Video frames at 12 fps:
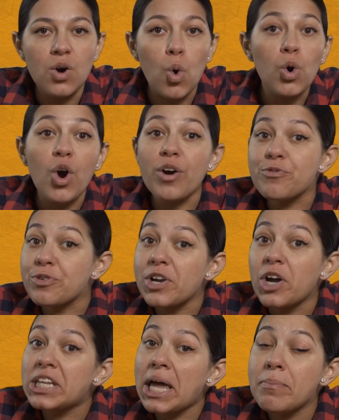or our free
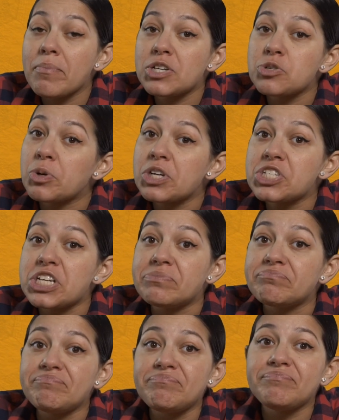online budget worksheet.
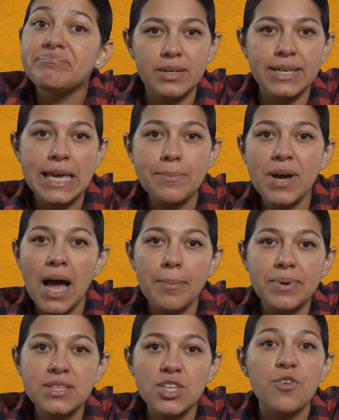Keep
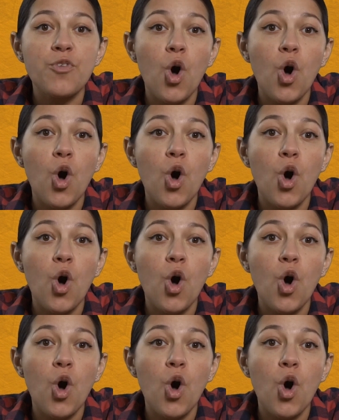copies of